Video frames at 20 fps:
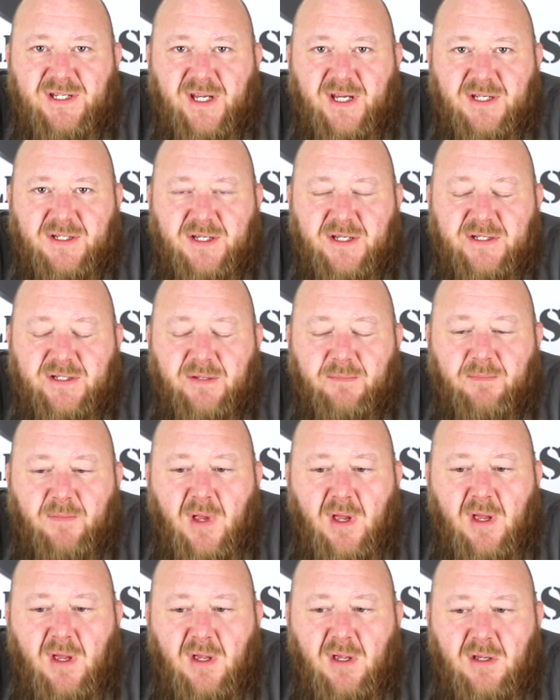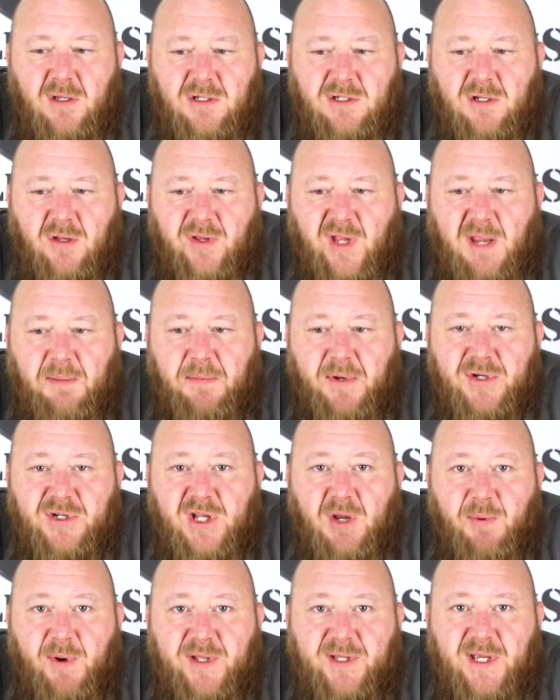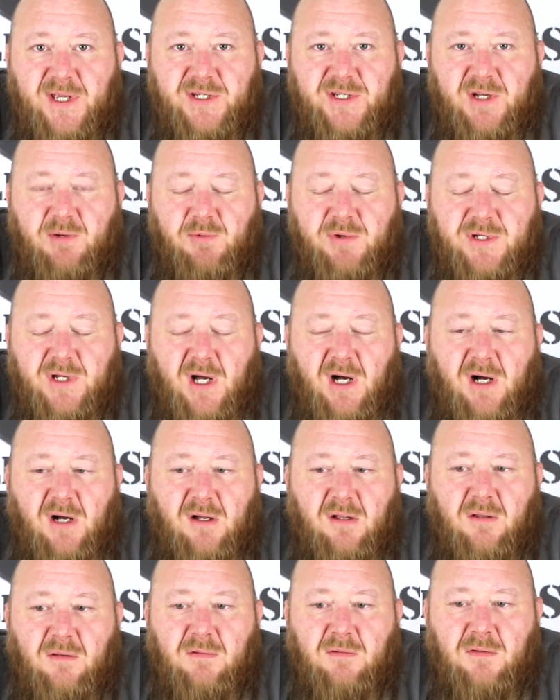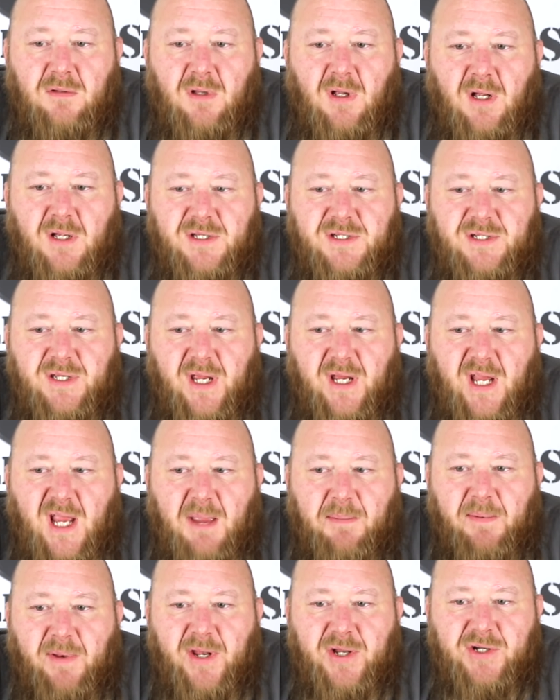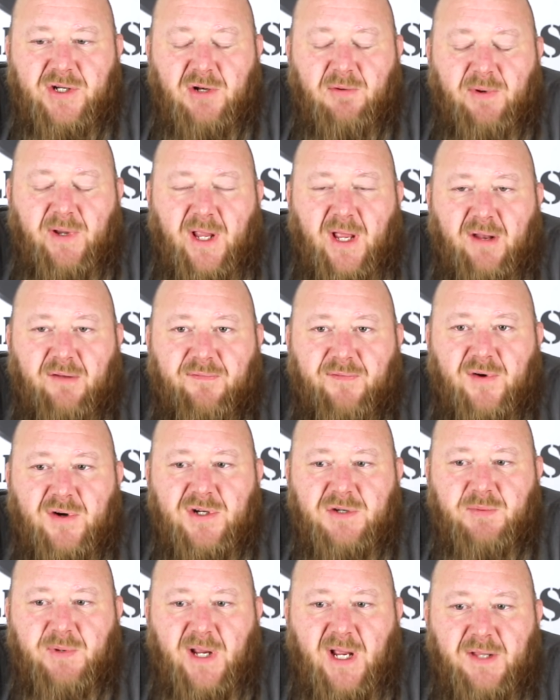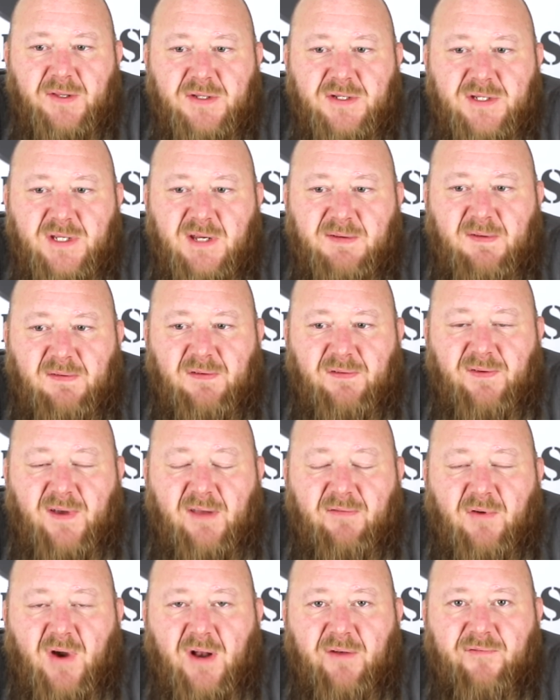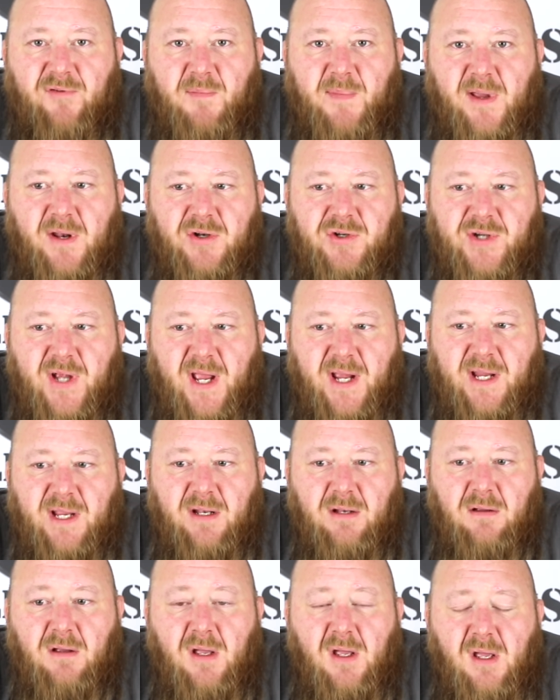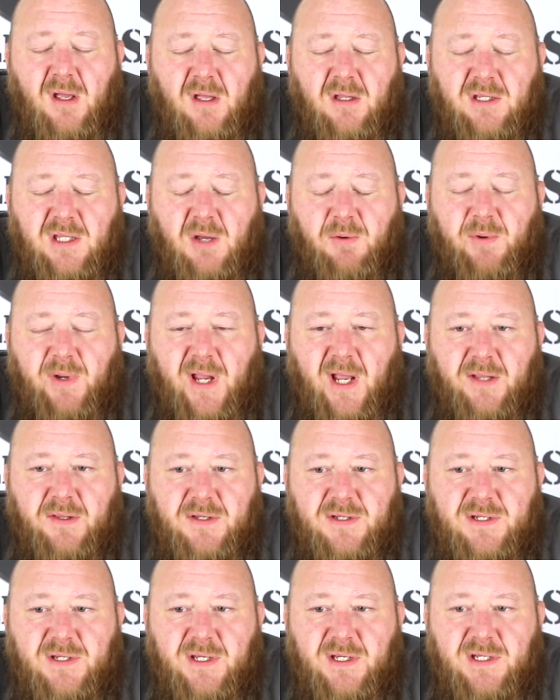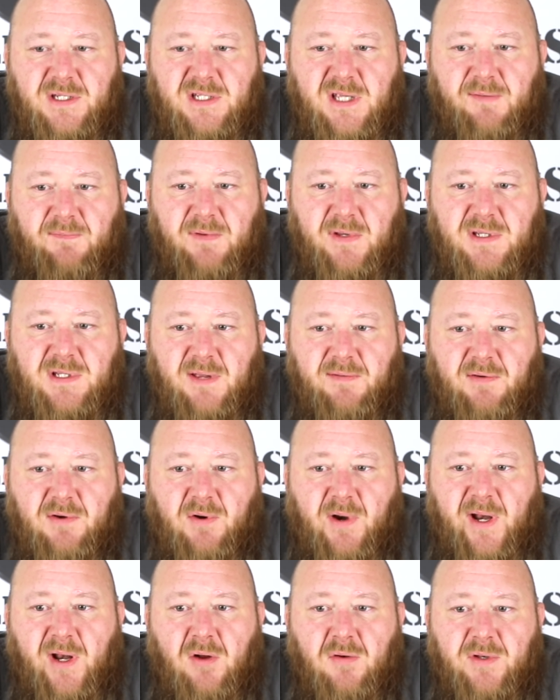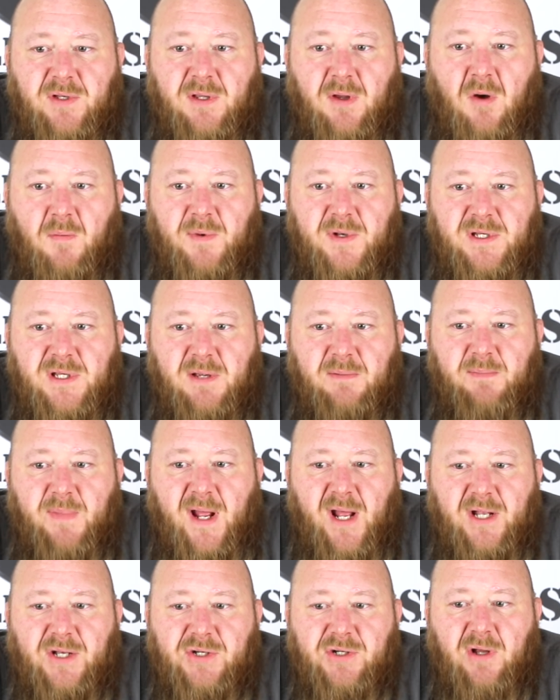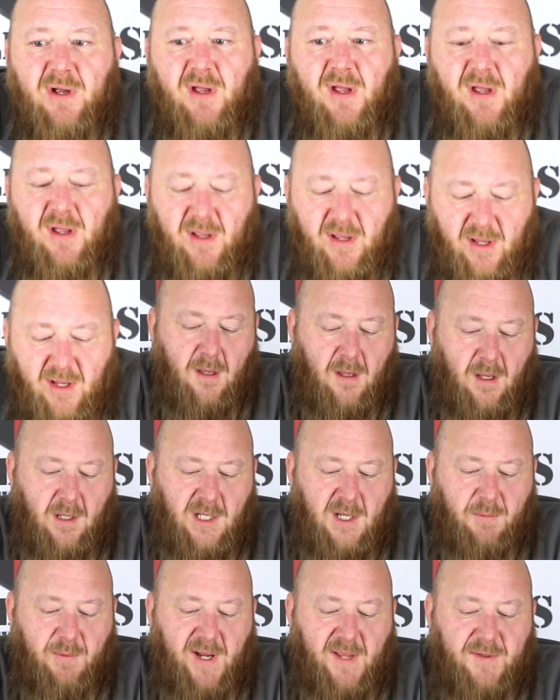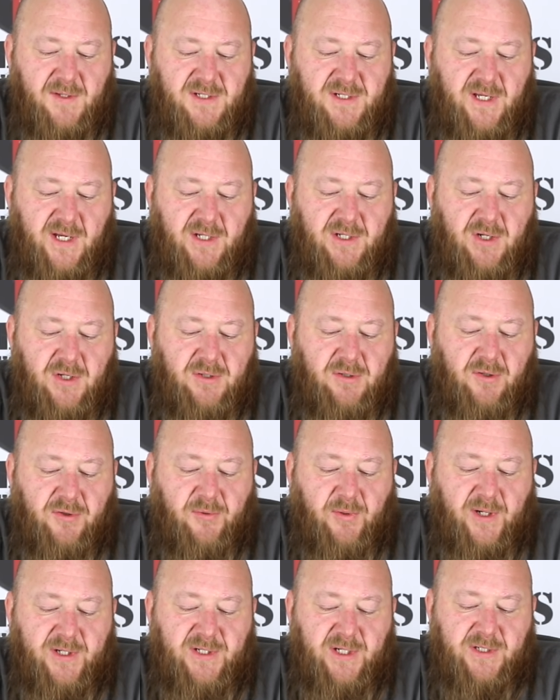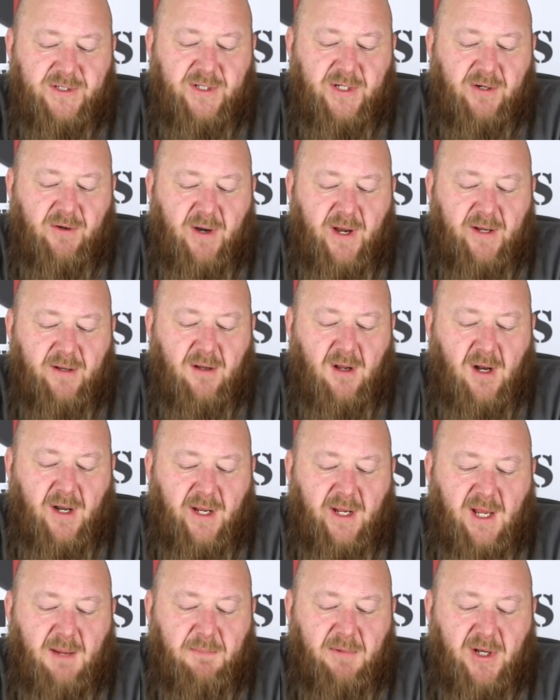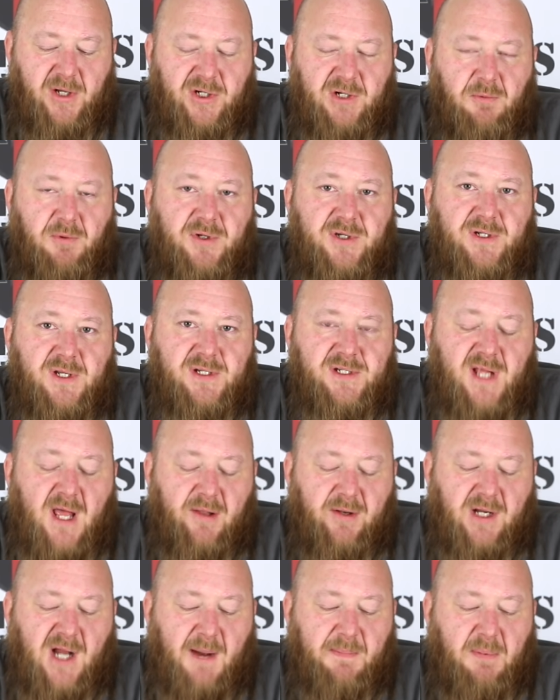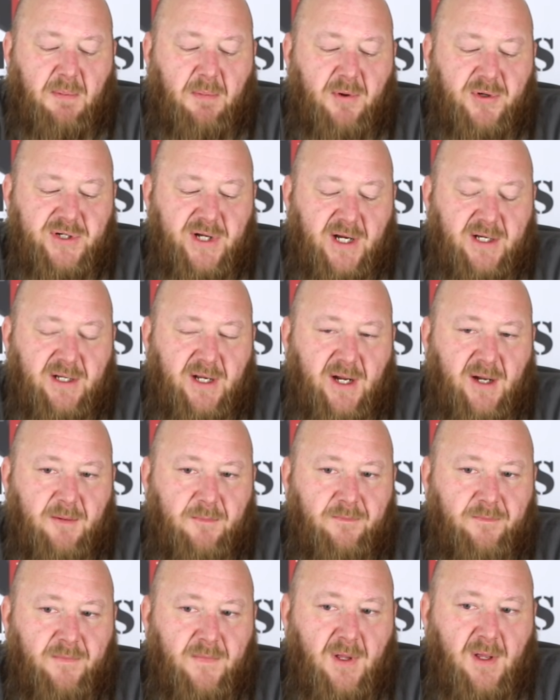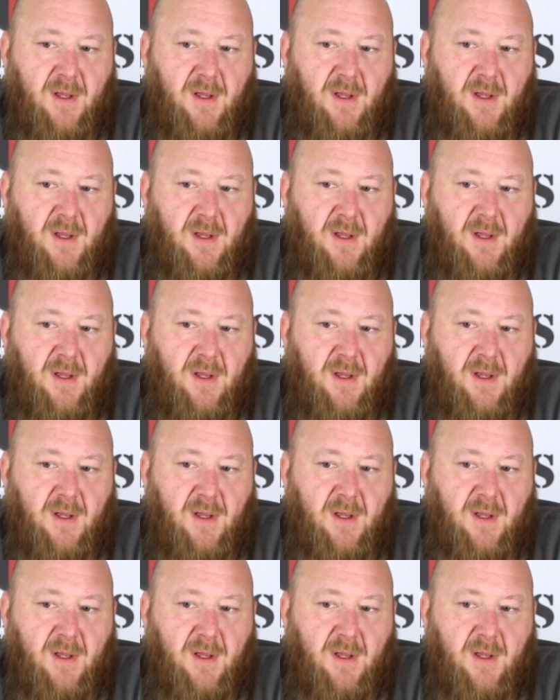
SIG system. So the ammunition that we tested was all SIG ammunition. We had the SIG 55 grain full metal jacket. Then we had the SIG 77 grain open tip match. And then we had the SIG 223 60 grain hunting ammunition, which is a solid copper projectile.